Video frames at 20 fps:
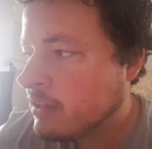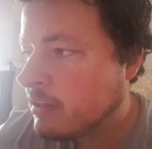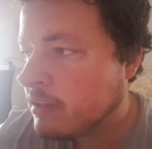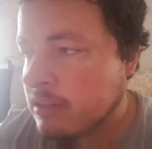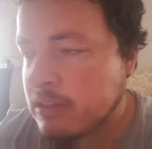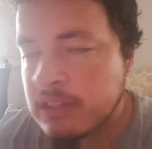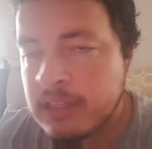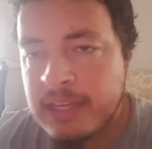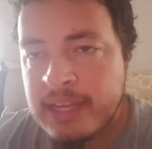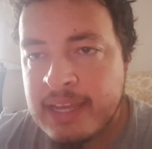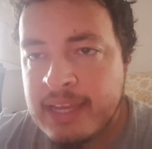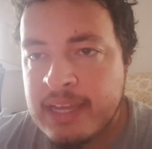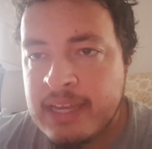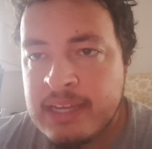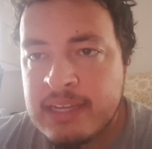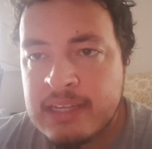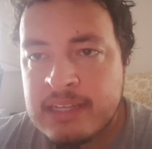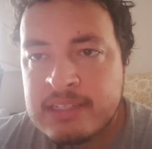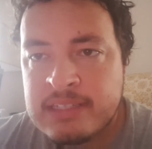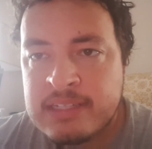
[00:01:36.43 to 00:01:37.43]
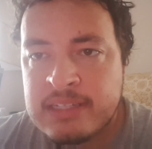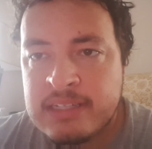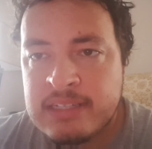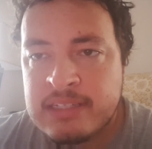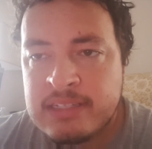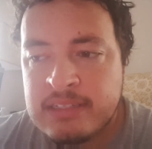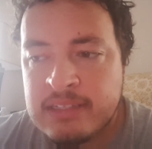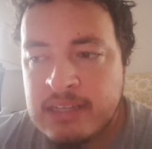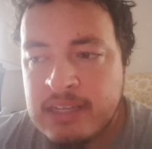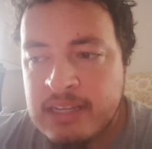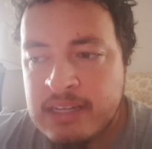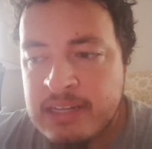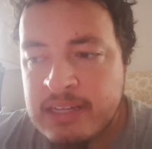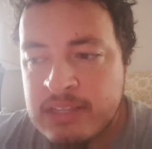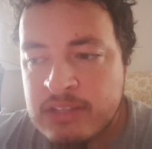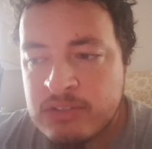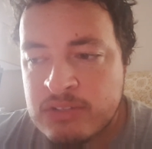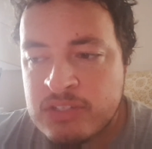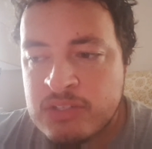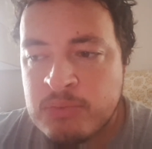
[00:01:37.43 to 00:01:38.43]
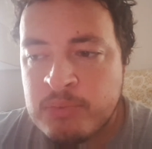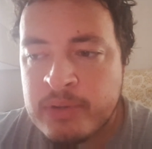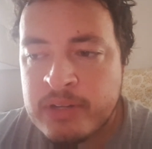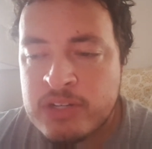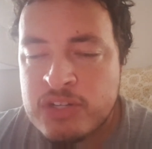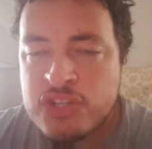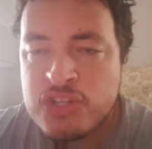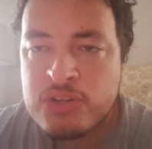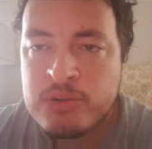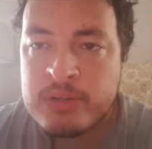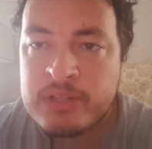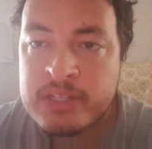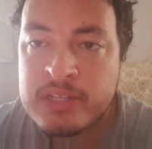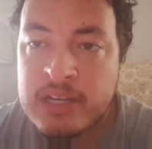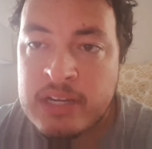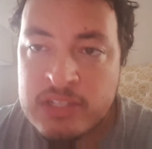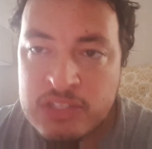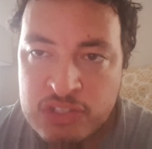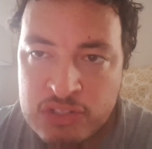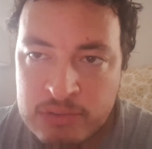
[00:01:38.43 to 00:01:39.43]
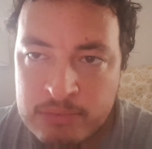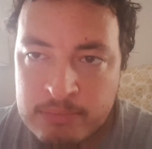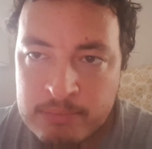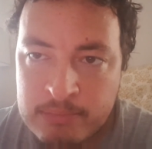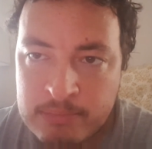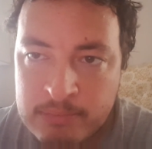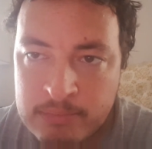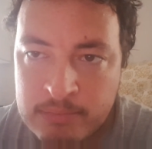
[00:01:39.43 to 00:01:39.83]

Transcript: Well, as it, and neither is the winner's choice costume,